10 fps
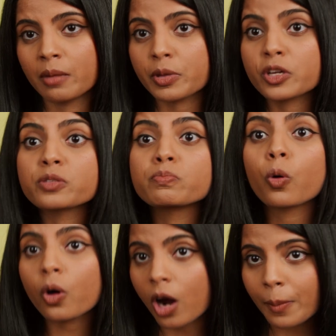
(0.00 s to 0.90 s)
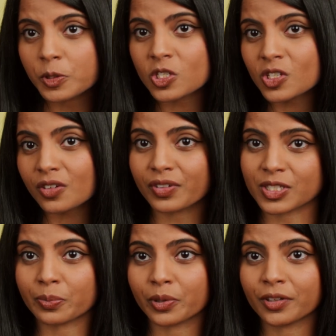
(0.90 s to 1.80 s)
because more options are
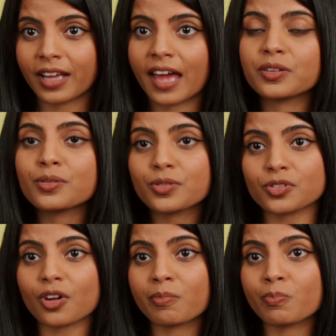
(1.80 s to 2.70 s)
visible and users are